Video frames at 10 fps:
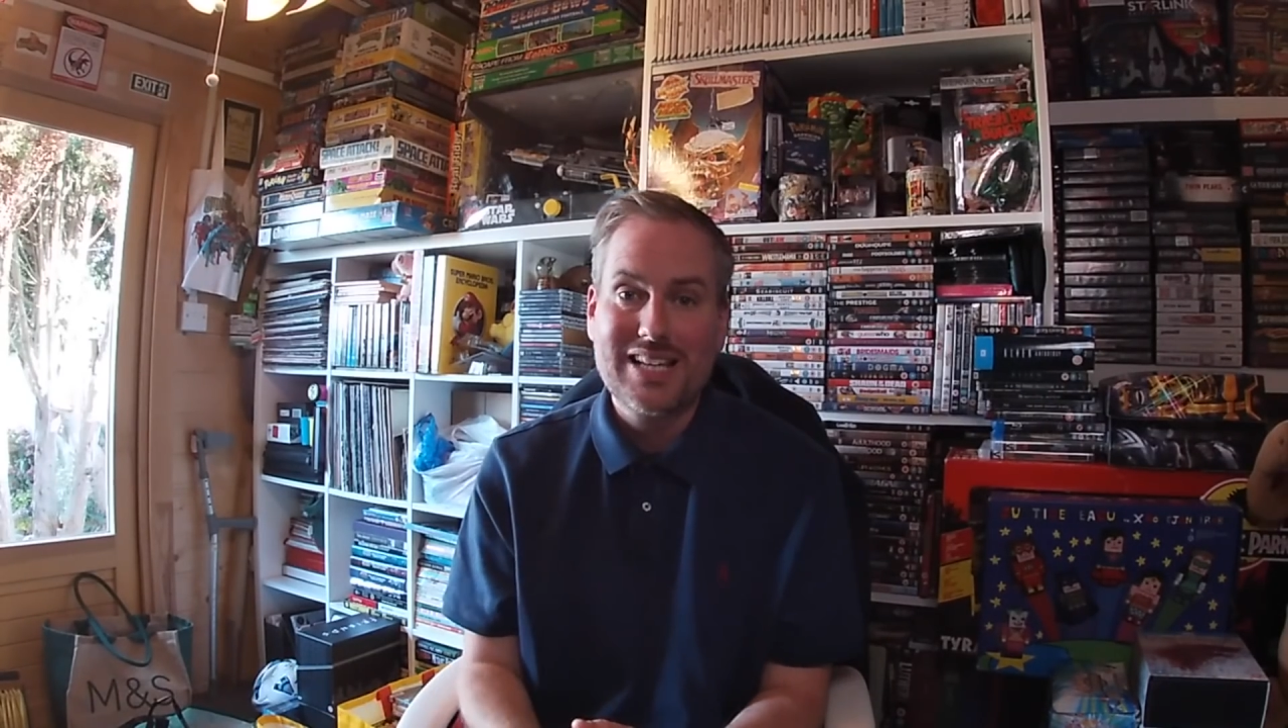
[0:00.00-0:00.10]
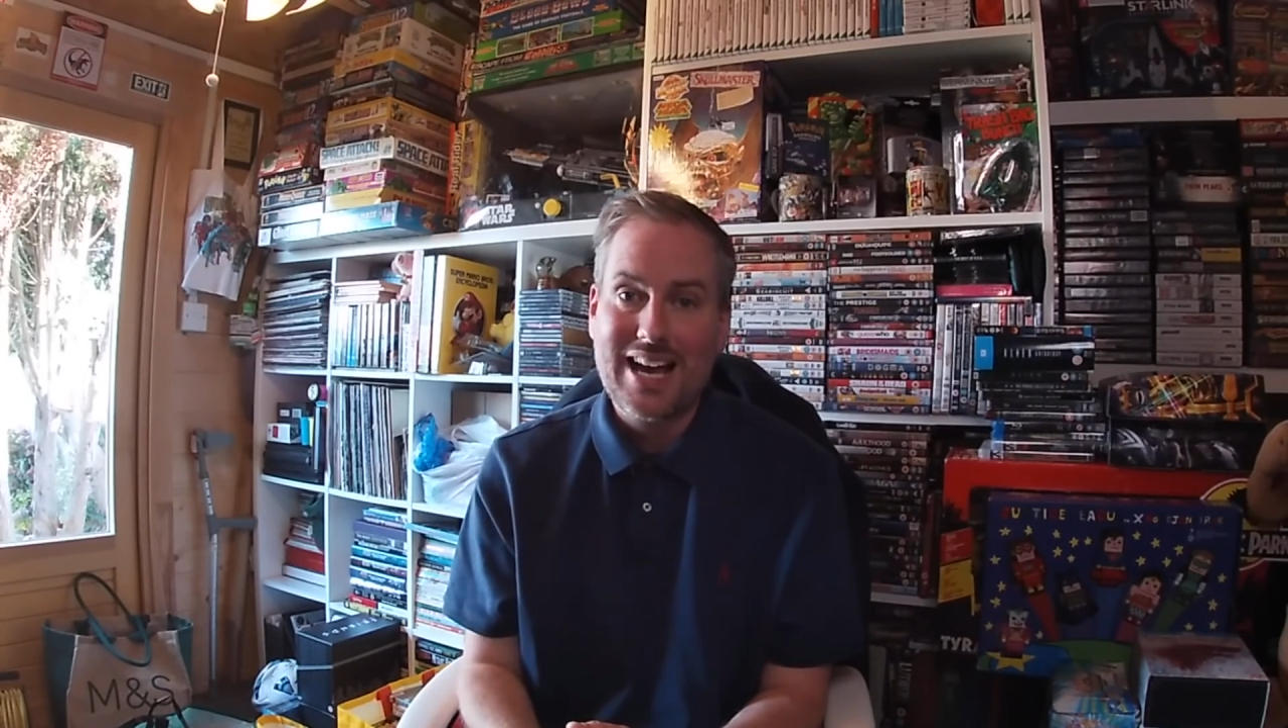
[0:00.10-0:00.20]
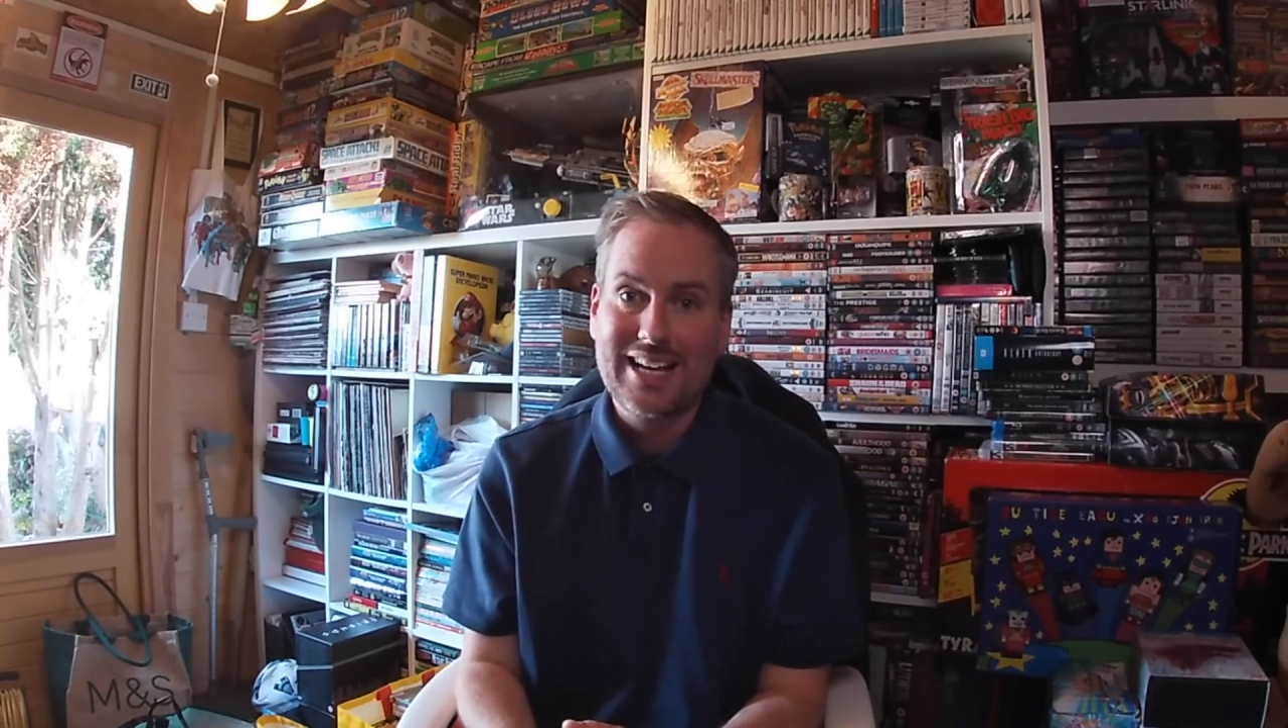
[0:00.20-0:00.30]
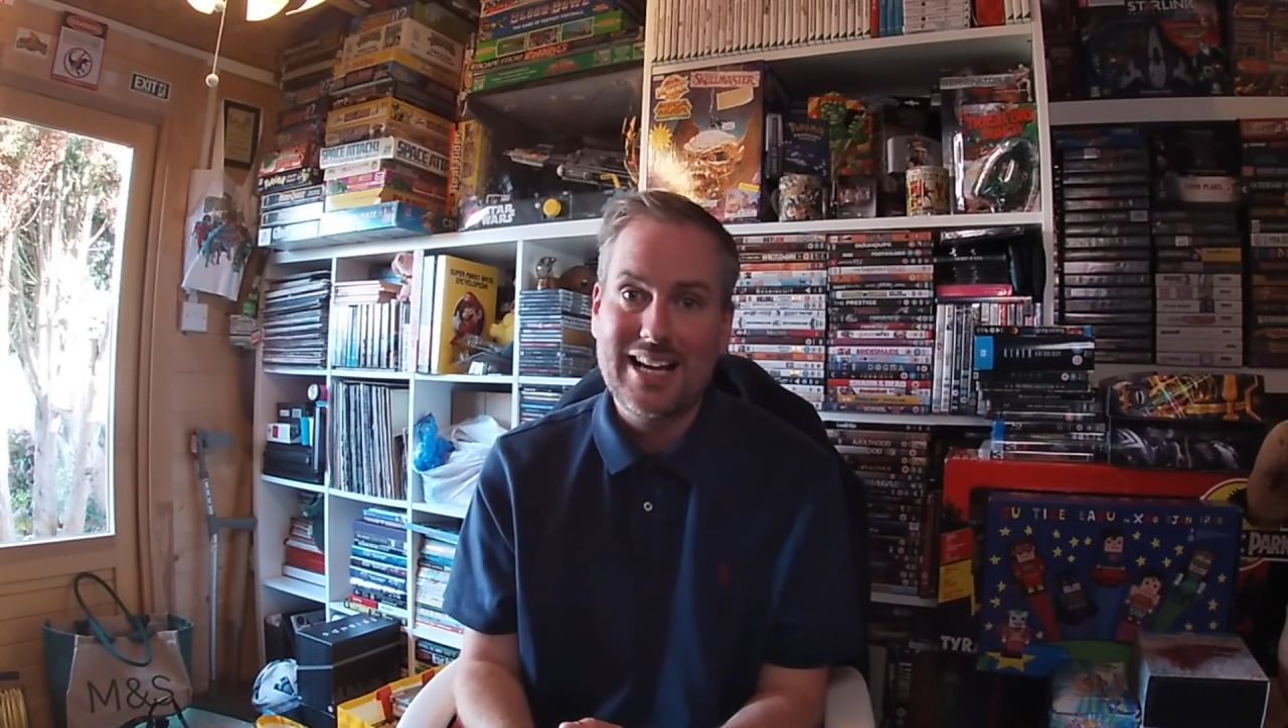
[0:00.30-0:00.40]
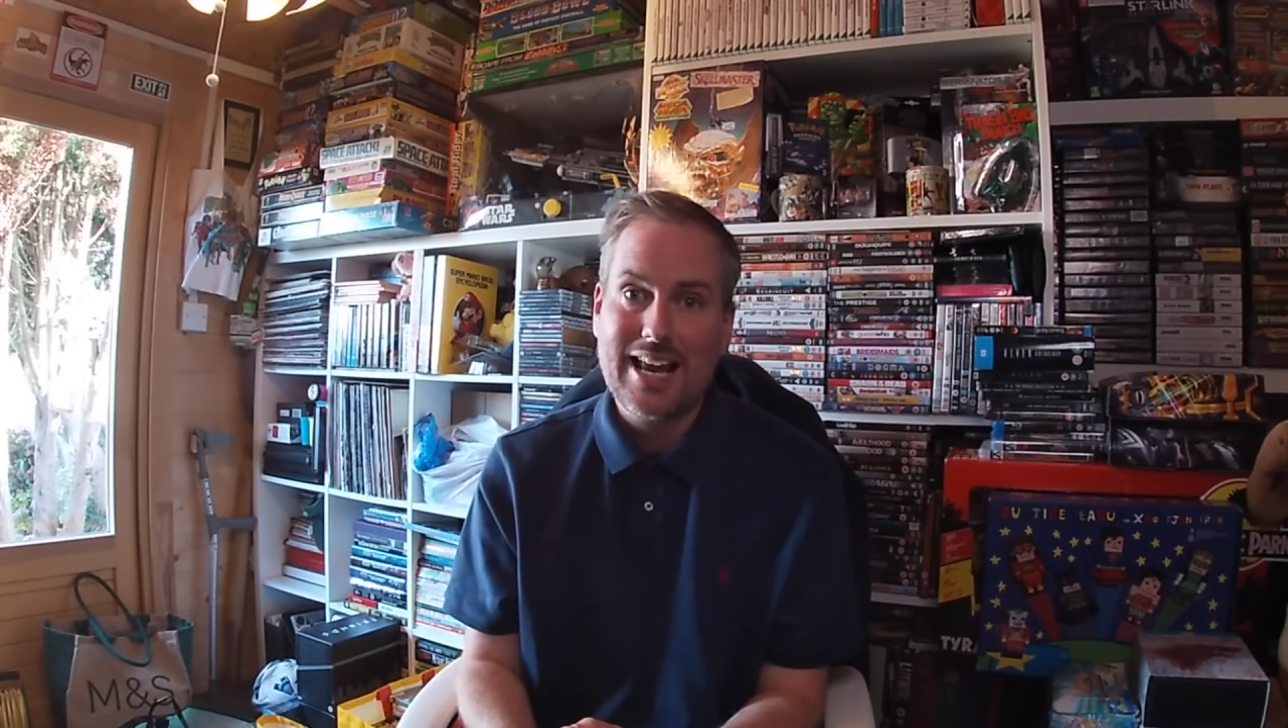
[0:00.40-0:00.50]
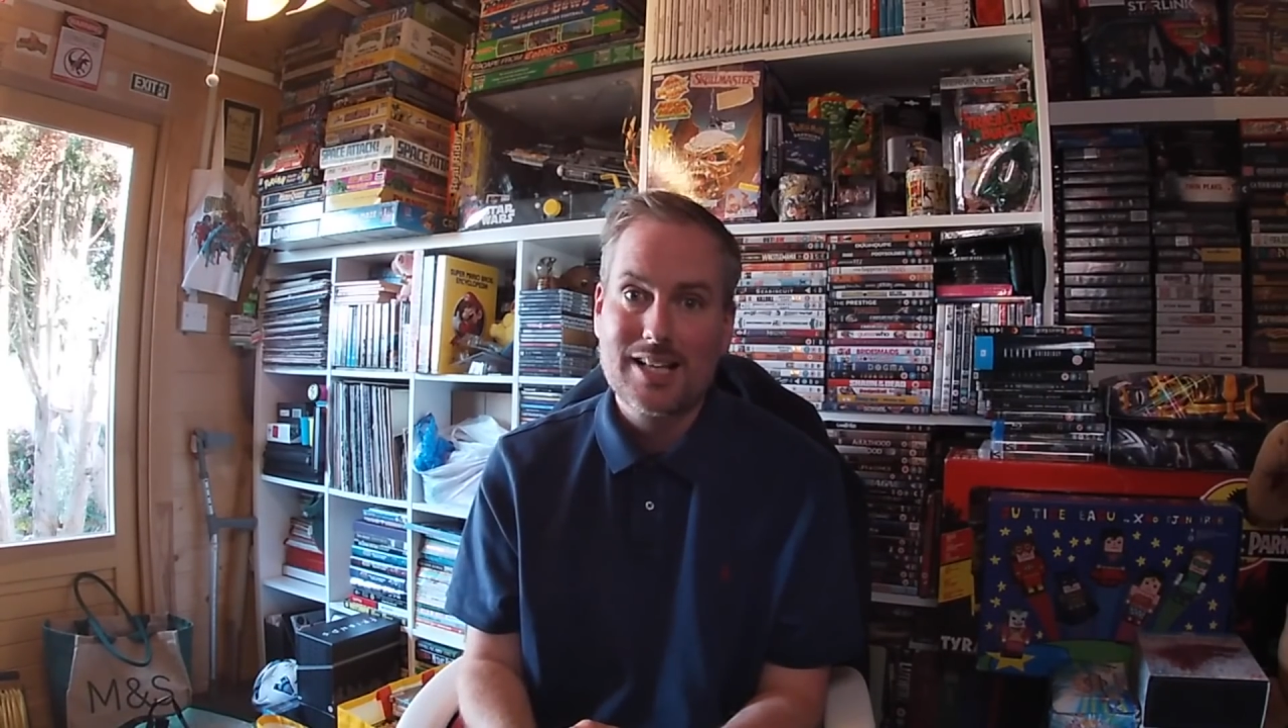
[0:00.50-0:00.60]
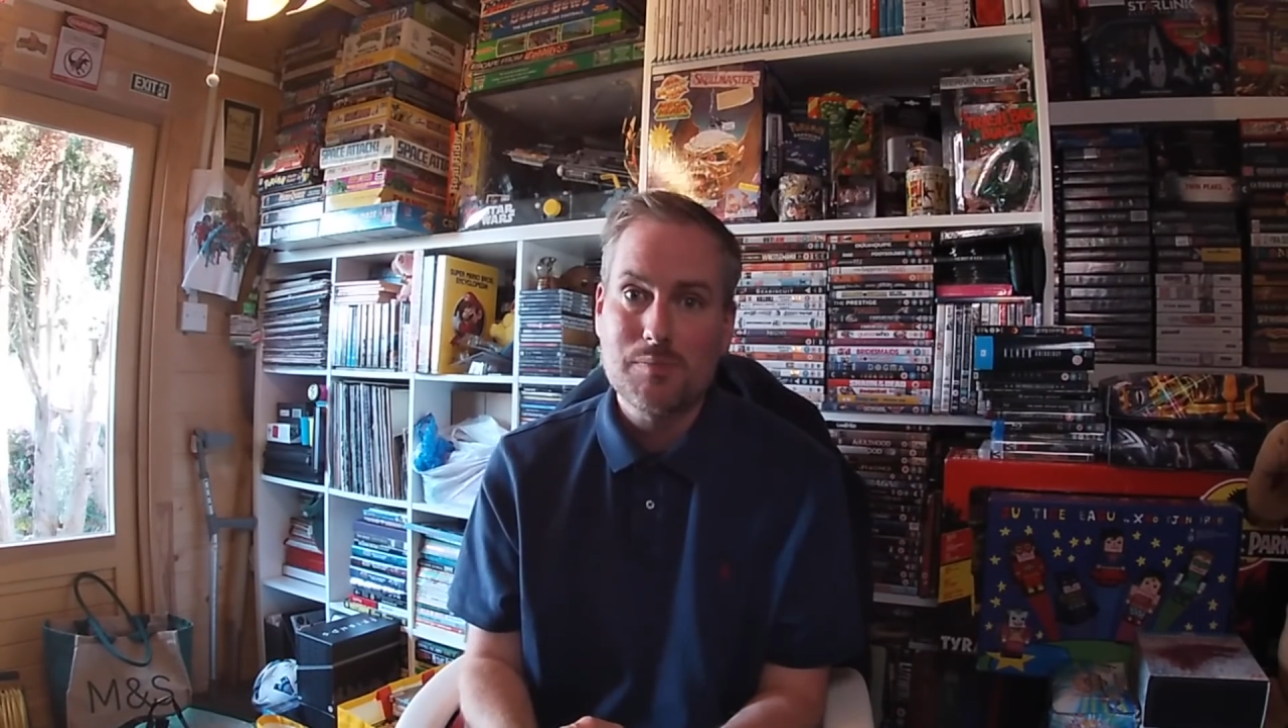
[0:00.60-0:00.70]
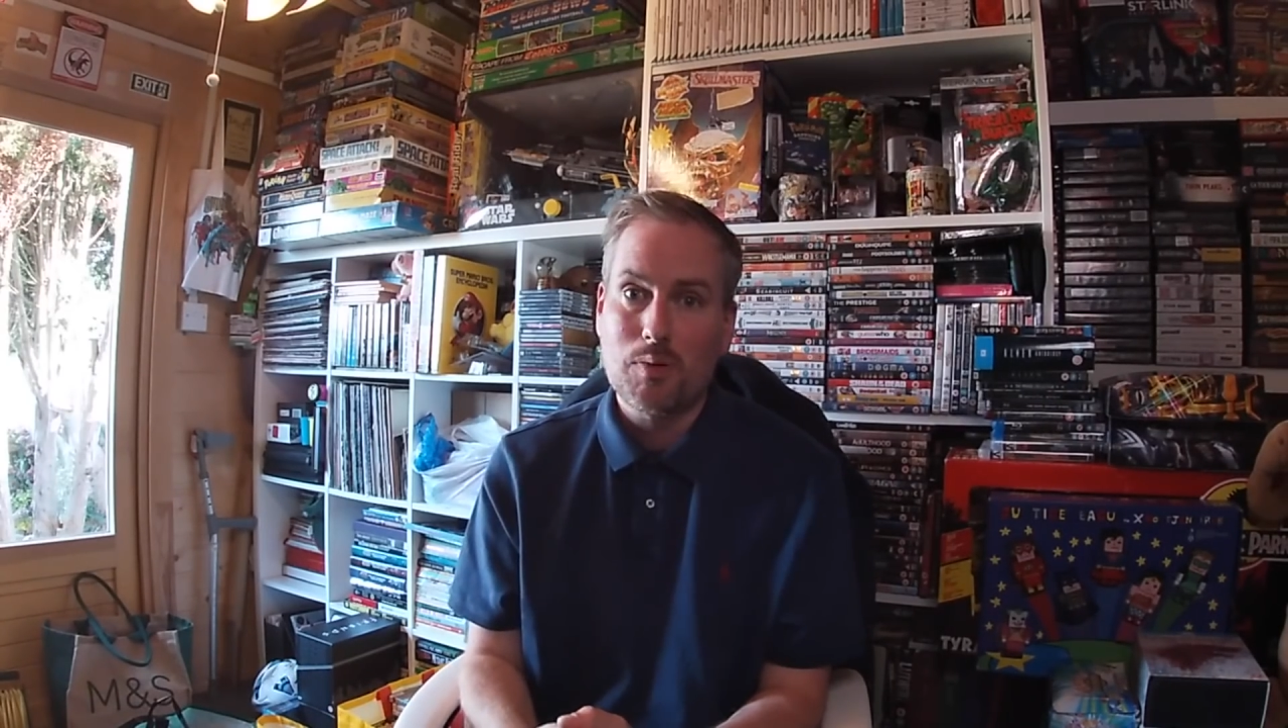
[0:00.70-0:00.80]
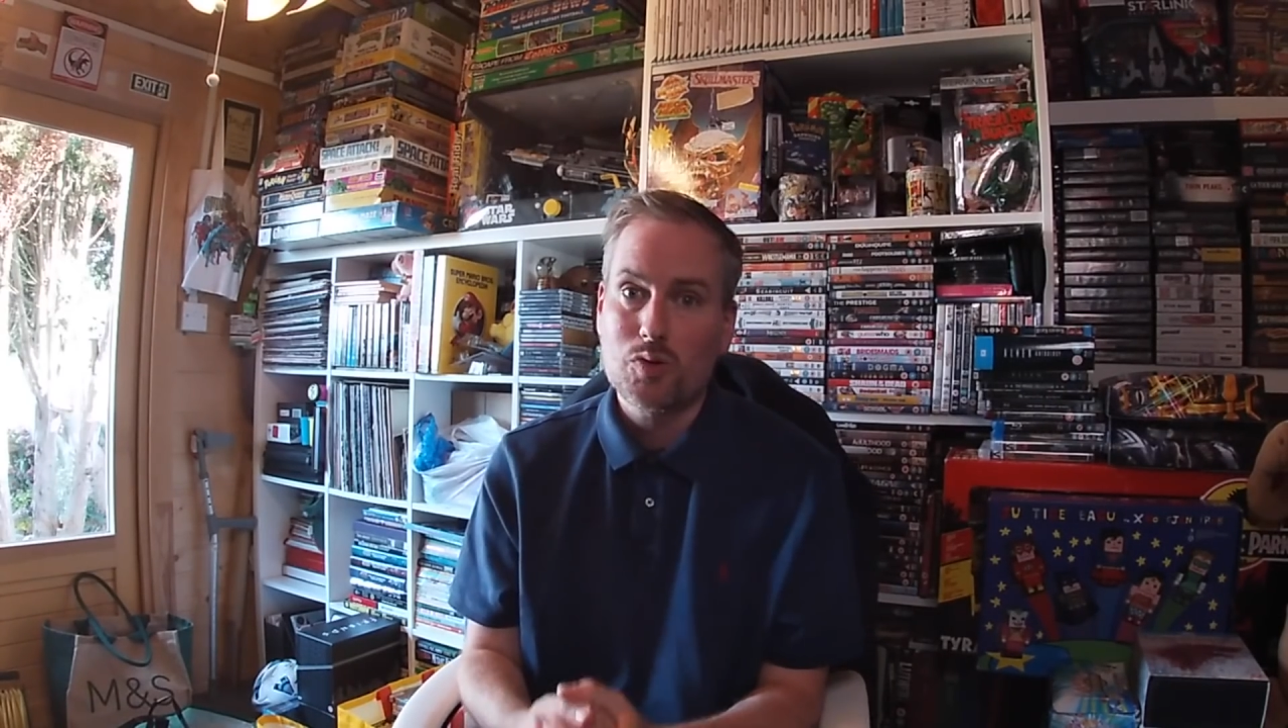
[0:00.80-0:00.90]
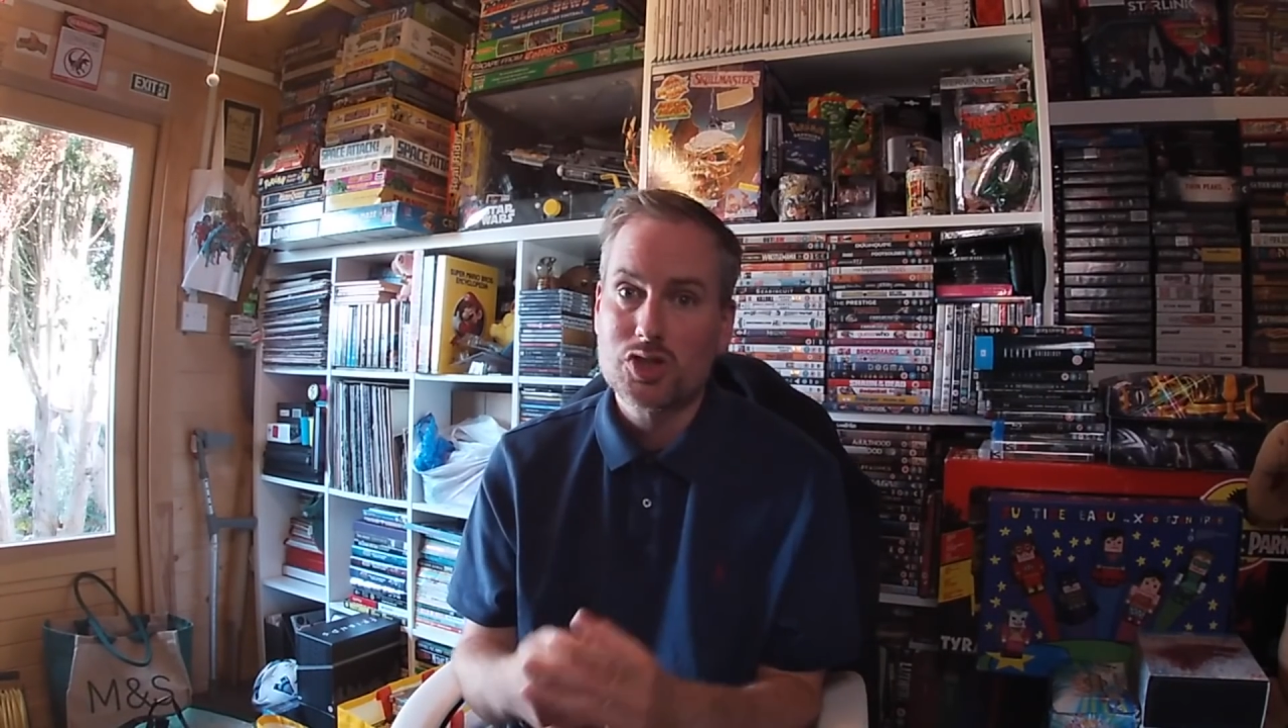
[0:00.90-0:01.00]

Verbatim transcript: and Collectibles.